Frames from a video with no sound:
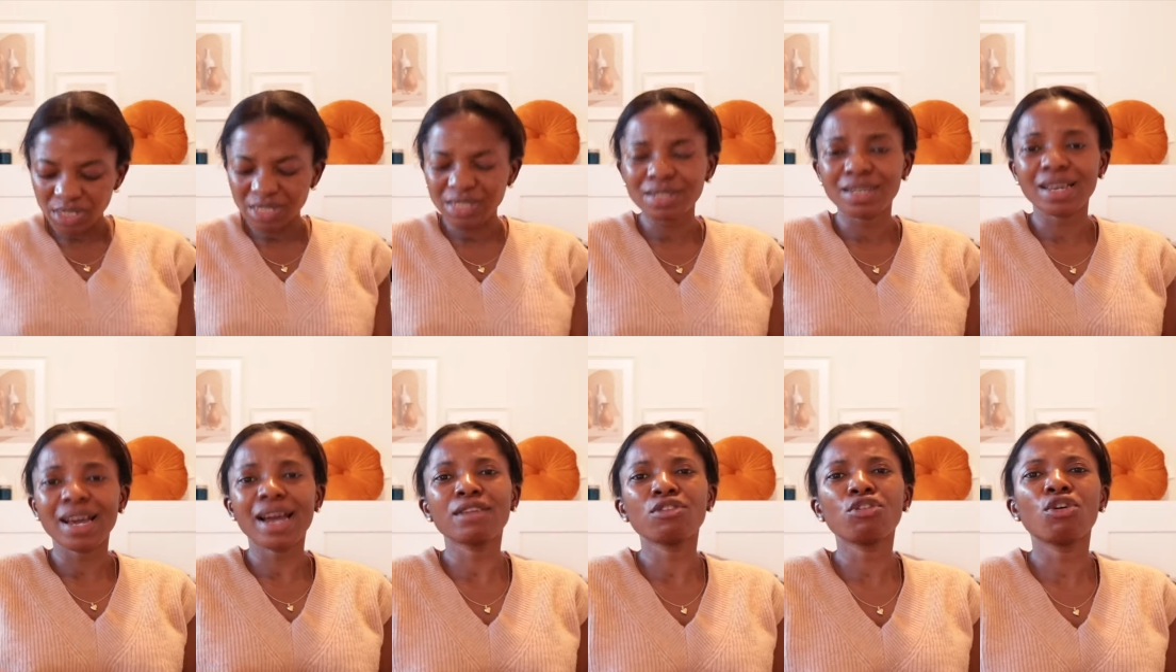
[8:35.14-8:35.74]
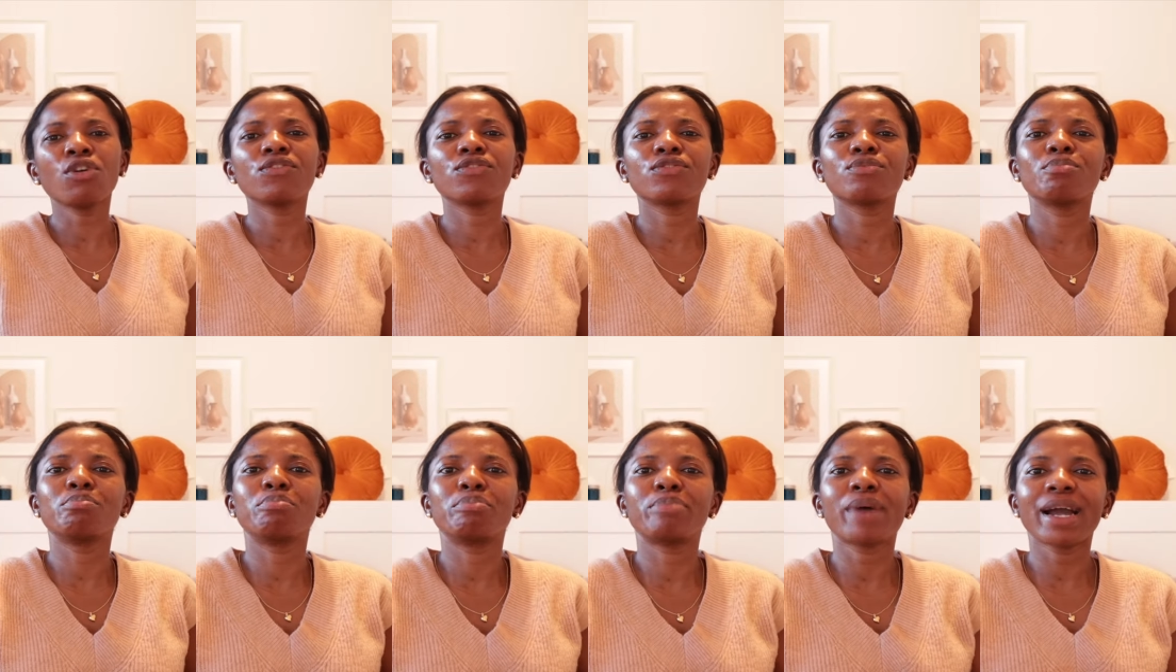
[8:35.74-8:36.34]
see, I love
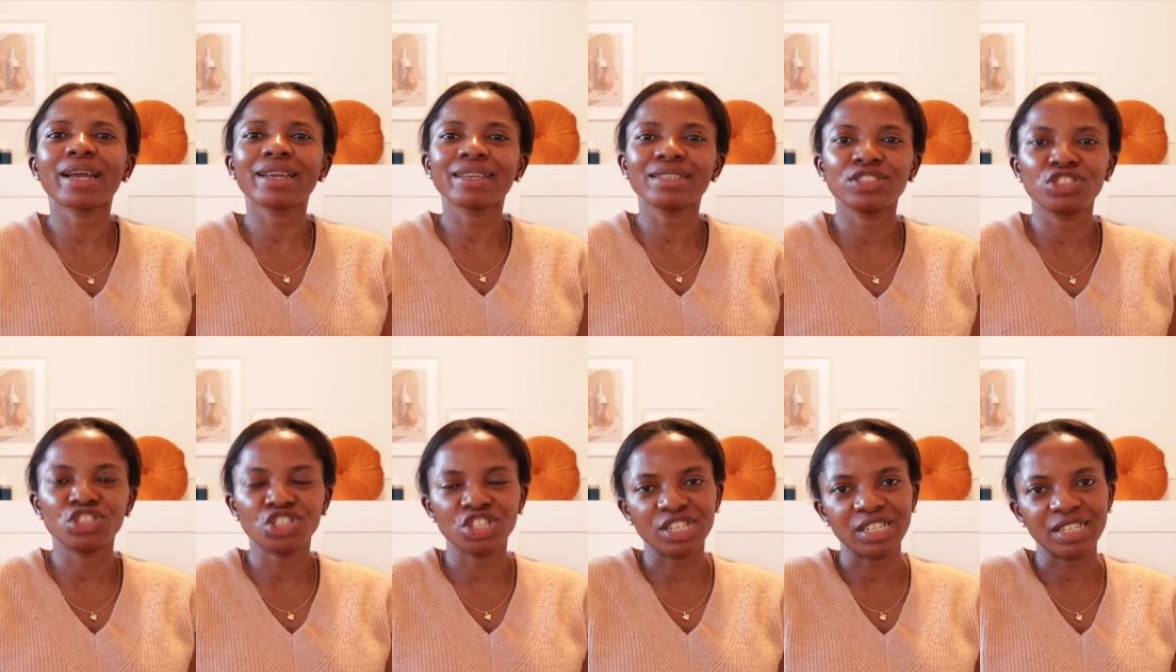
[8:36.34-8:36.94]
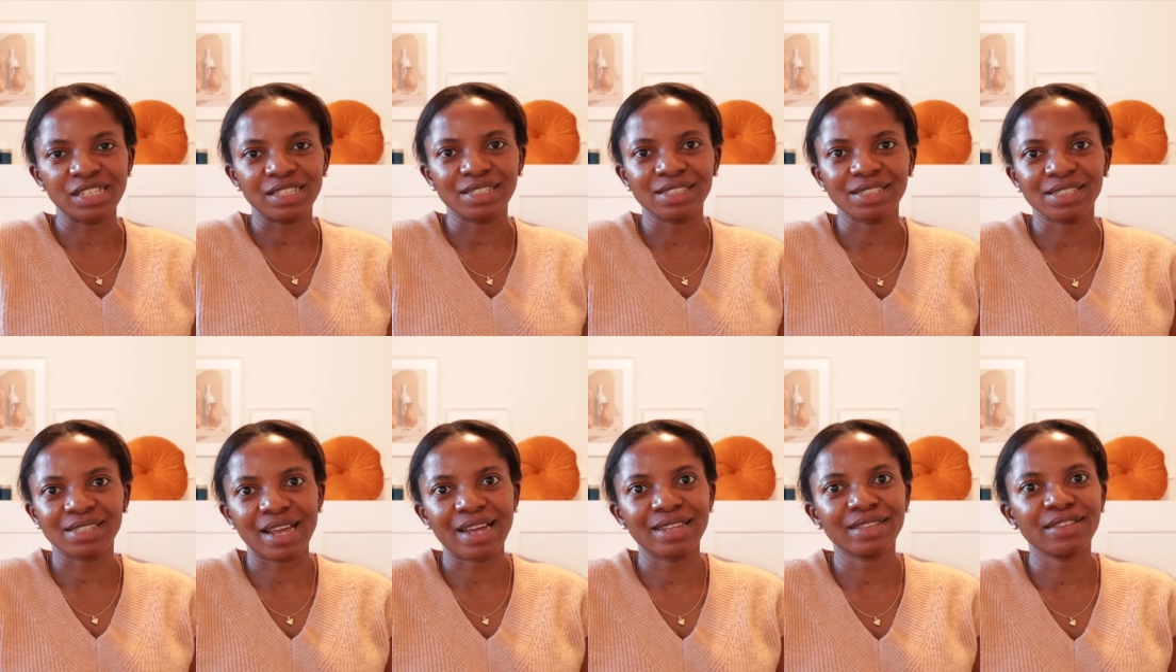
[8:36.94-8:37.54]
baggy
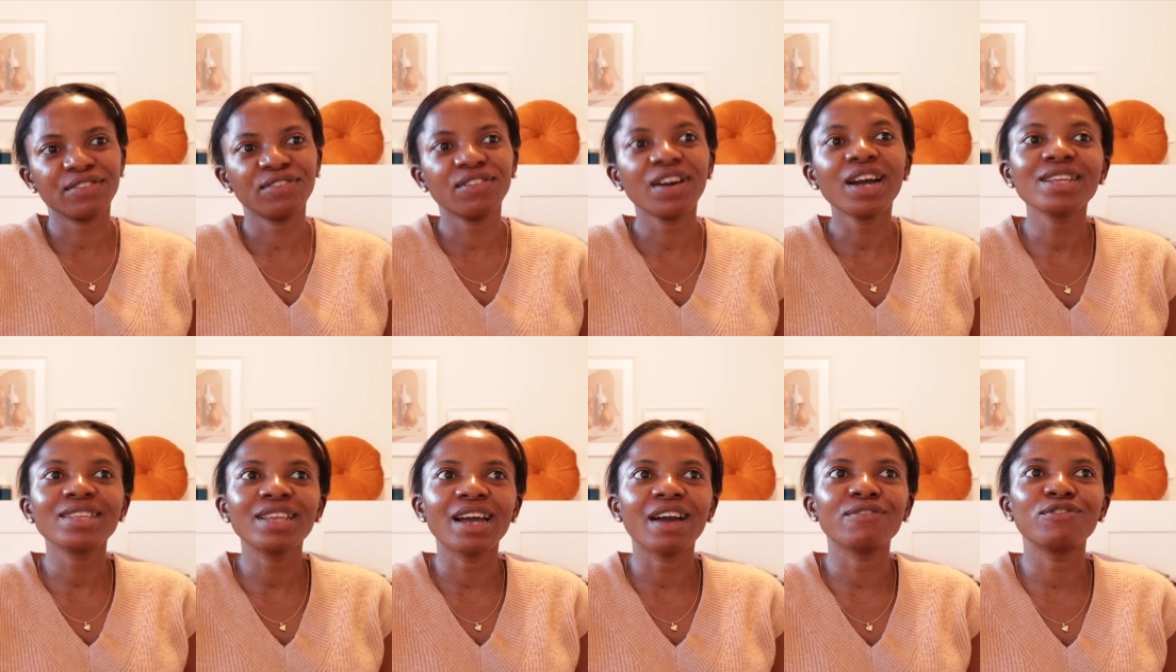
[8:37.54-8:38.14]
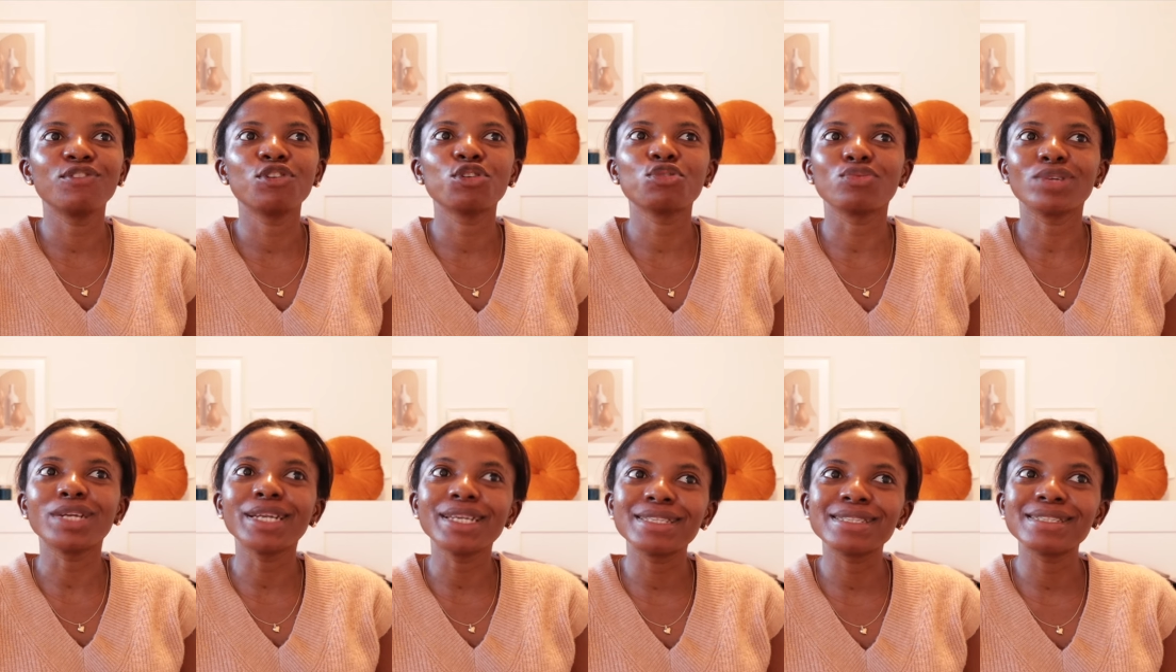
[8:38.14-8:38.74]
jeans and the fact that I've not
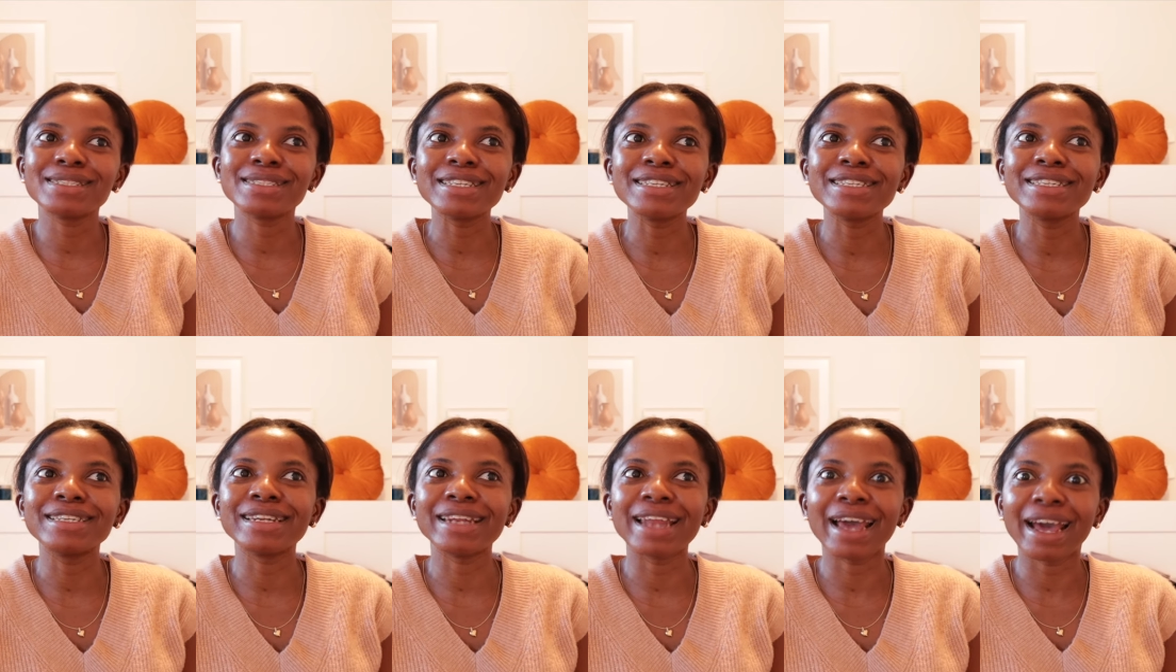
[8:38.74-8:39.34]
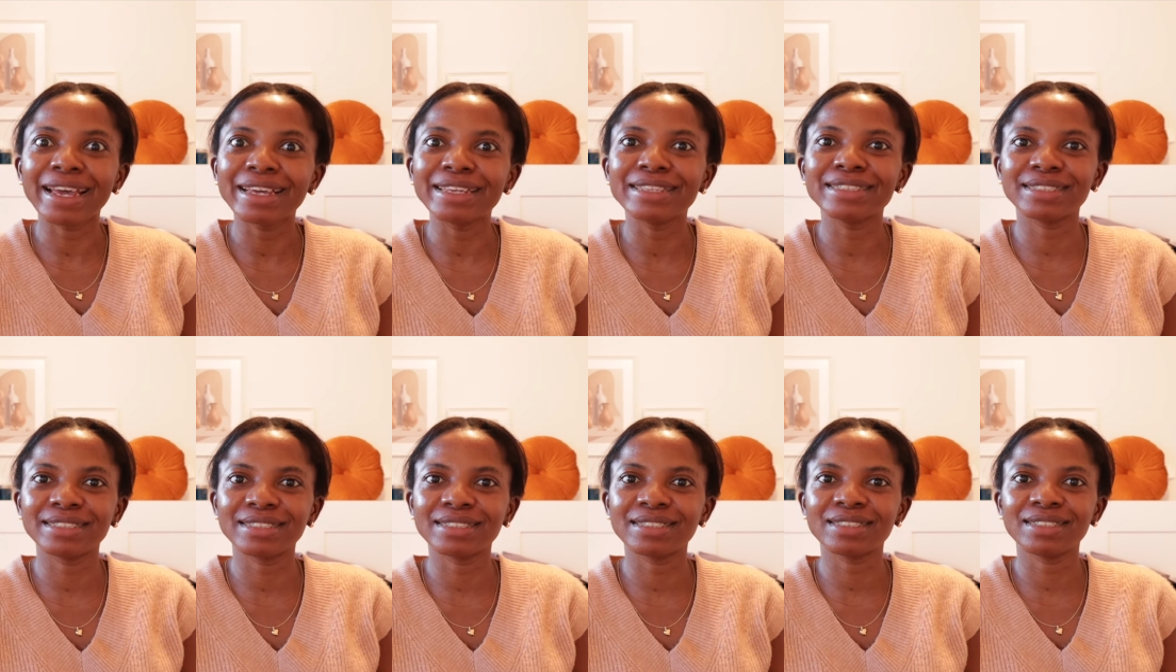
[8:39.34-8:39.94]
really seen
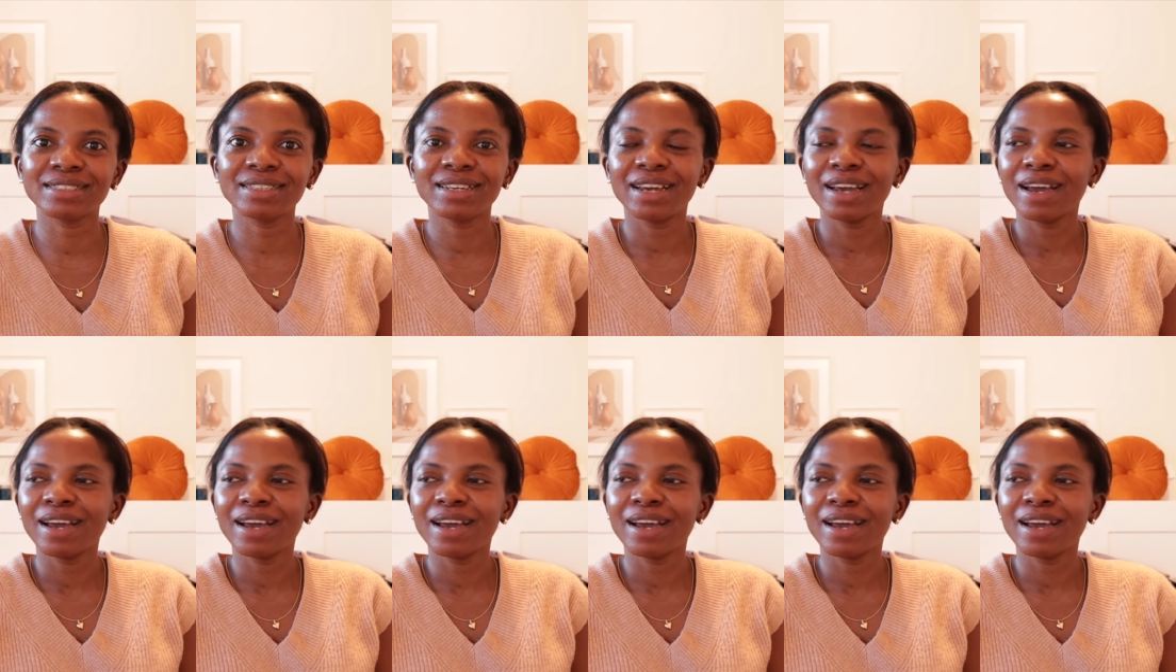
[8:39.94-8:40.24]
nice